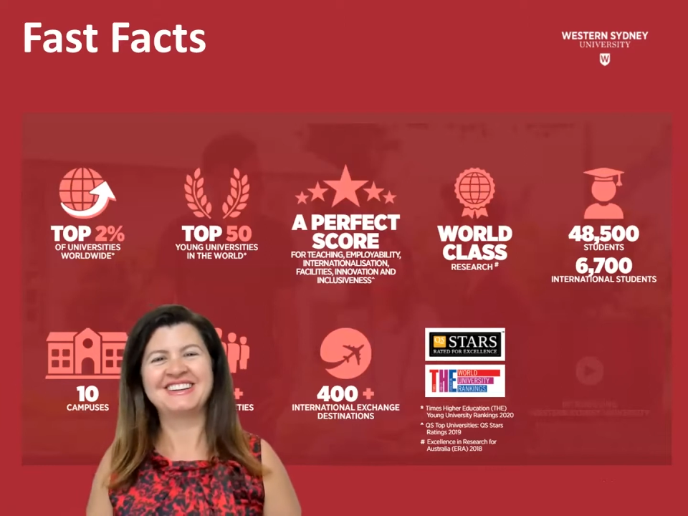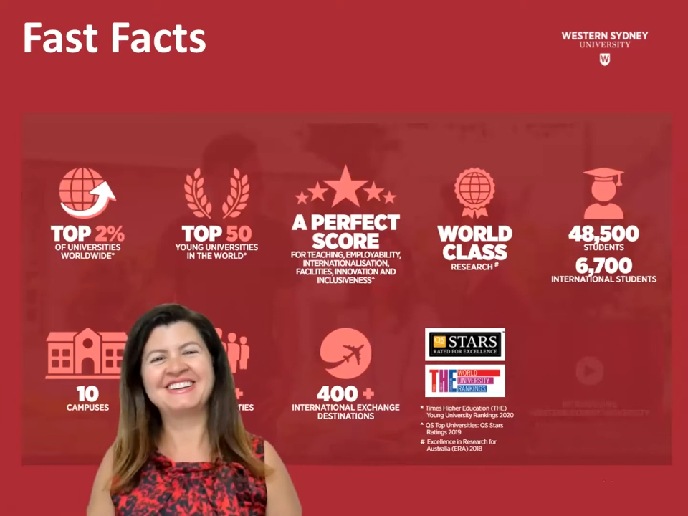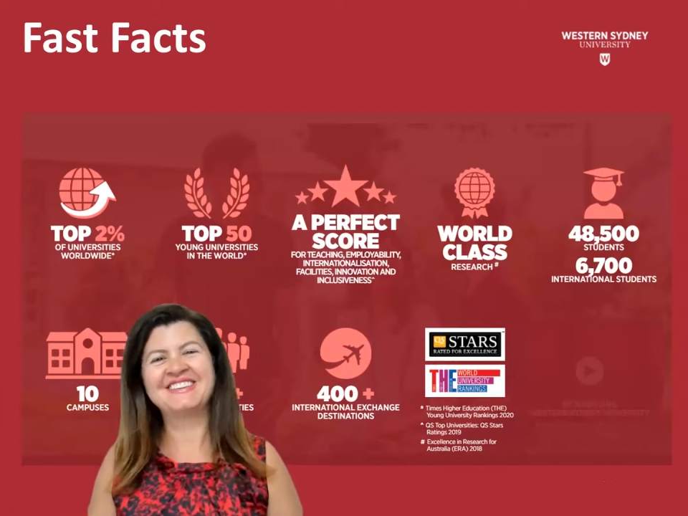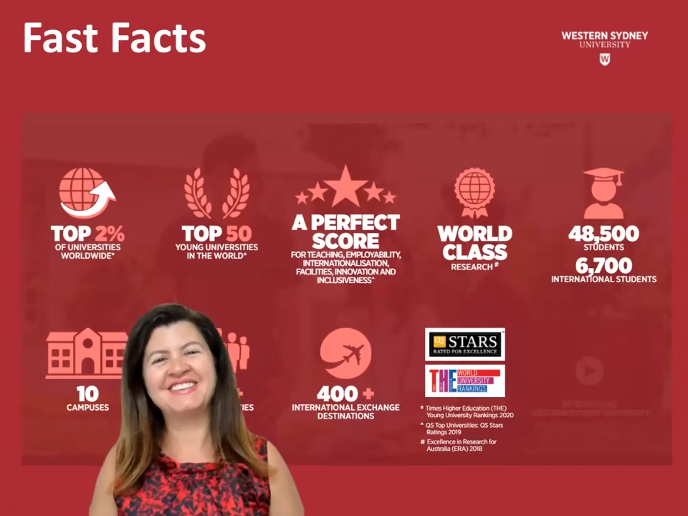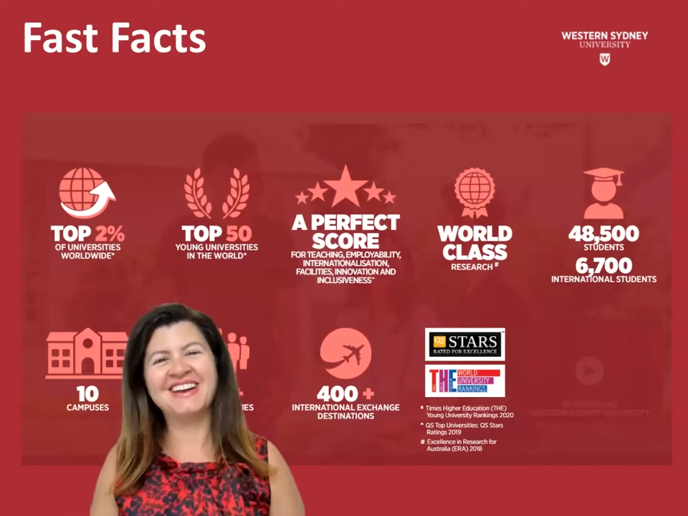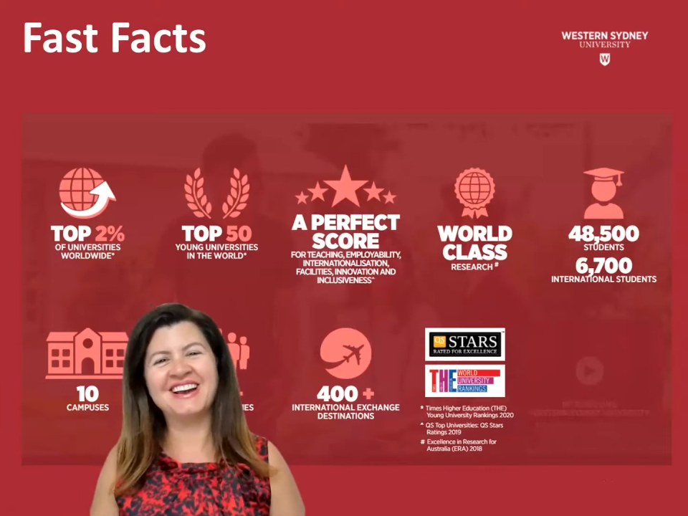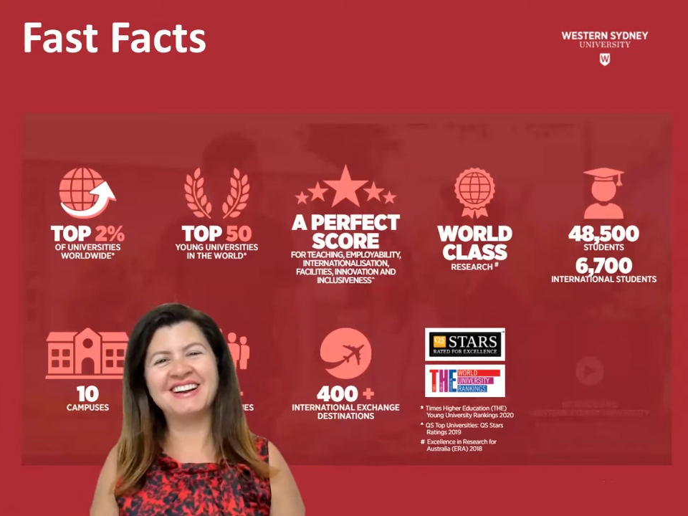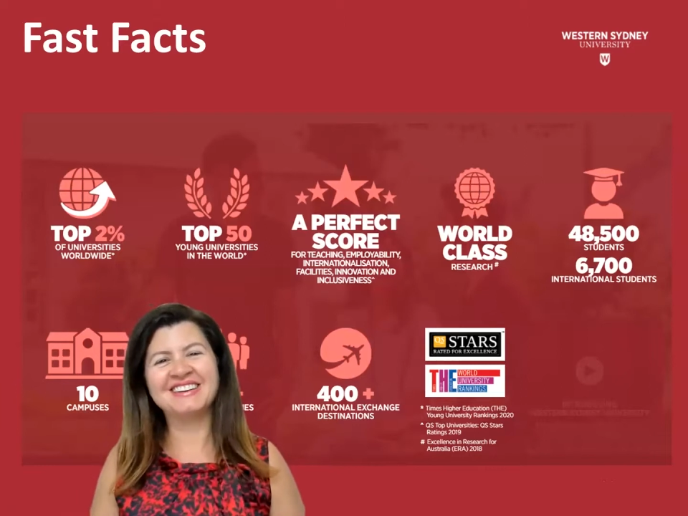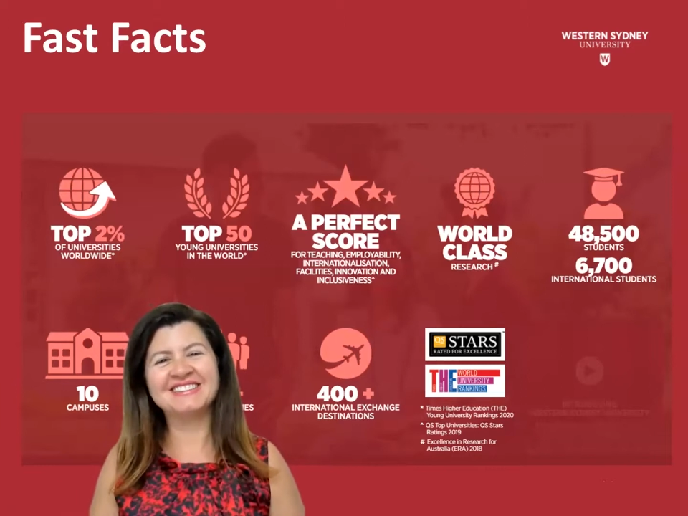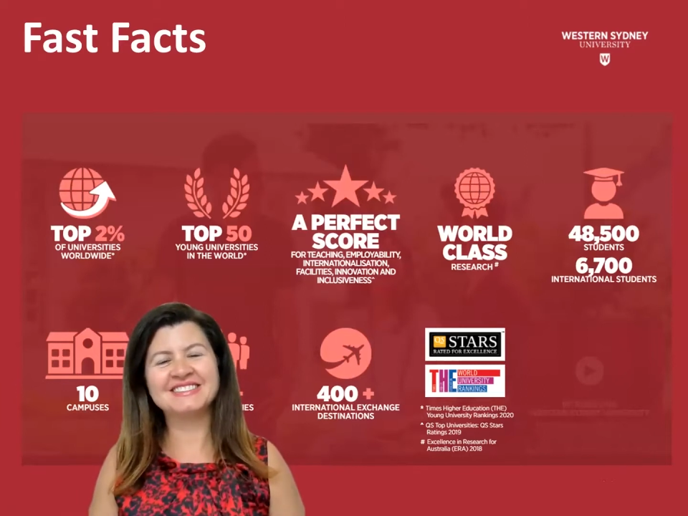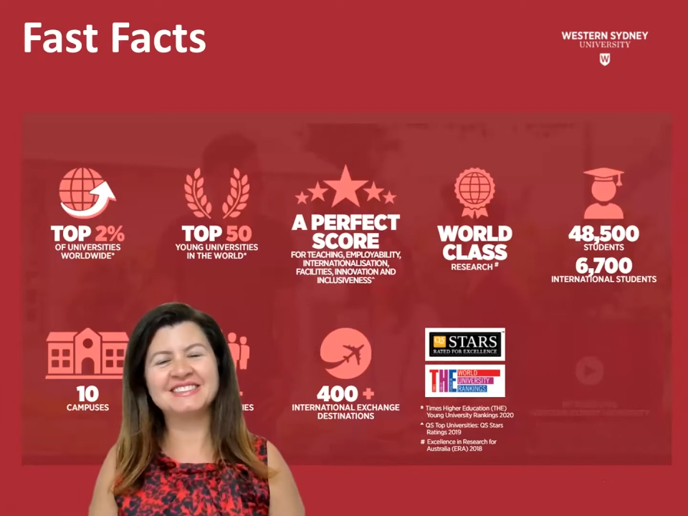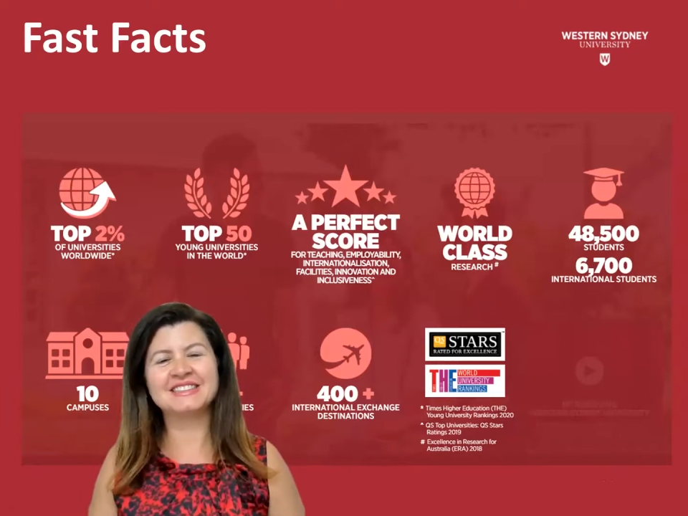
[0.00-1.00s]

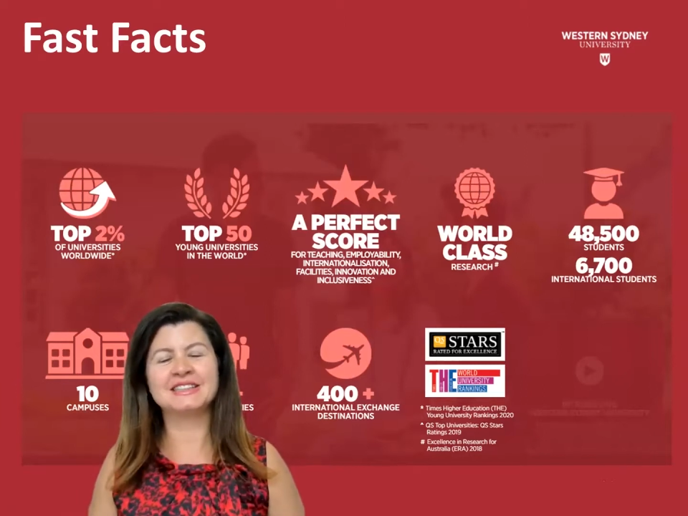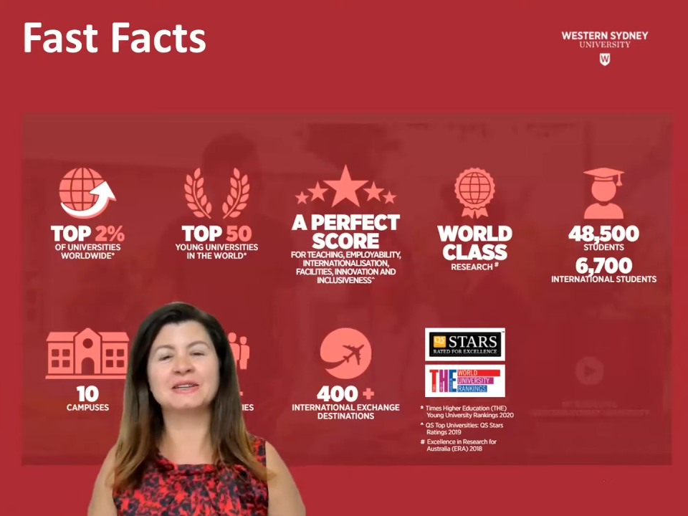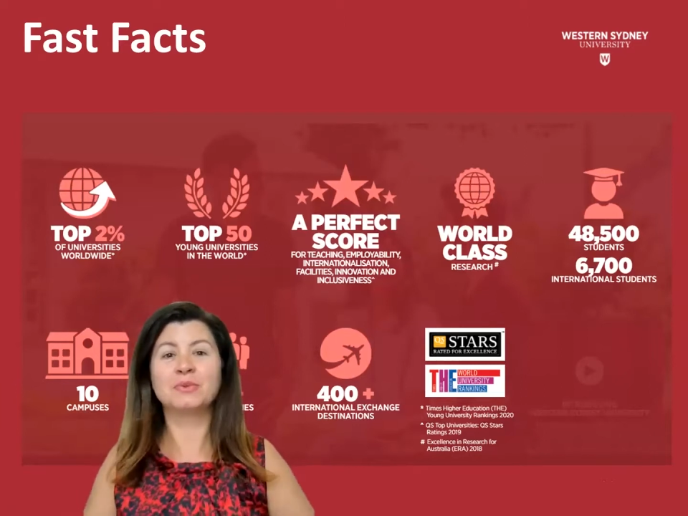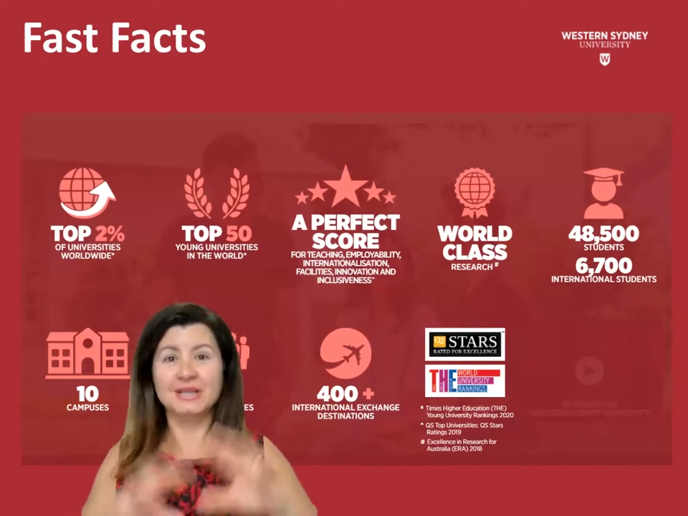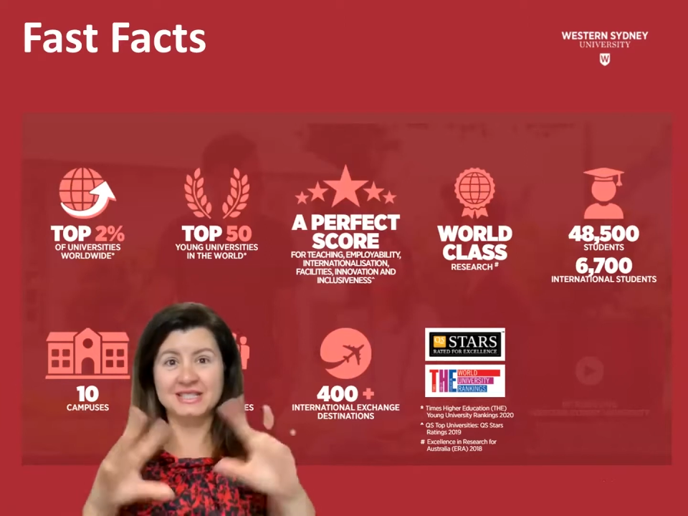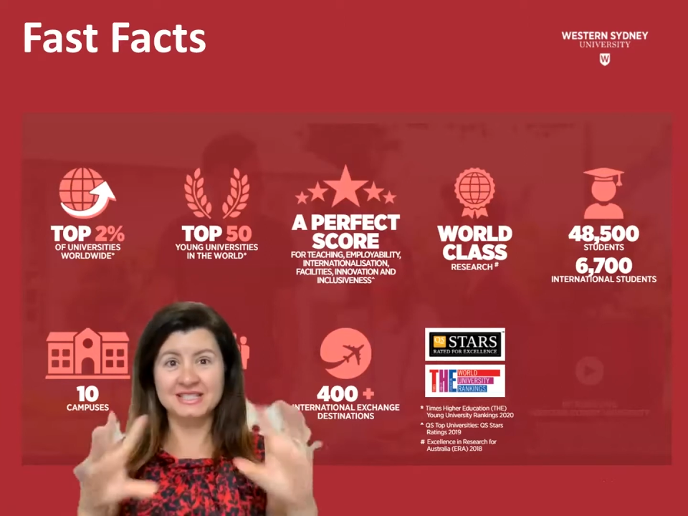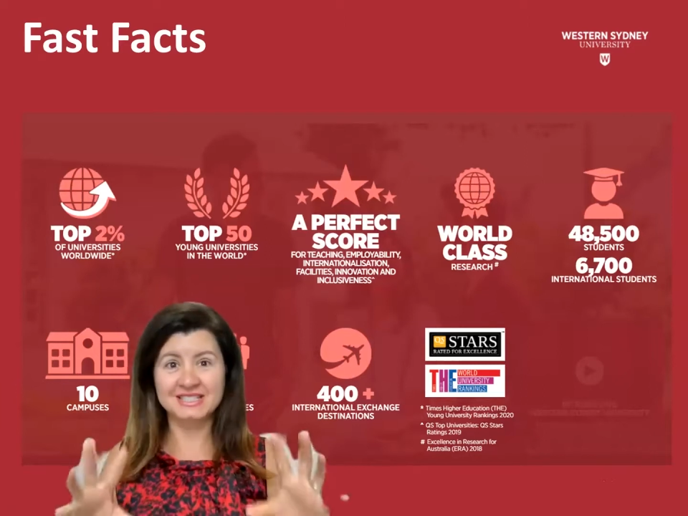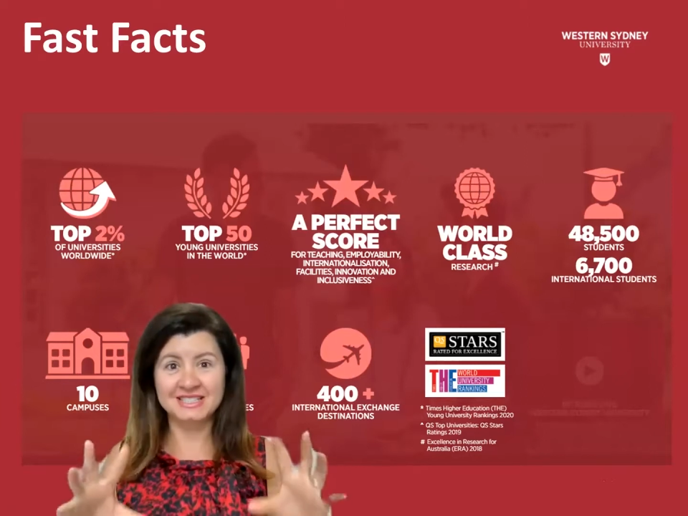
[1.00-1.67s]
around Western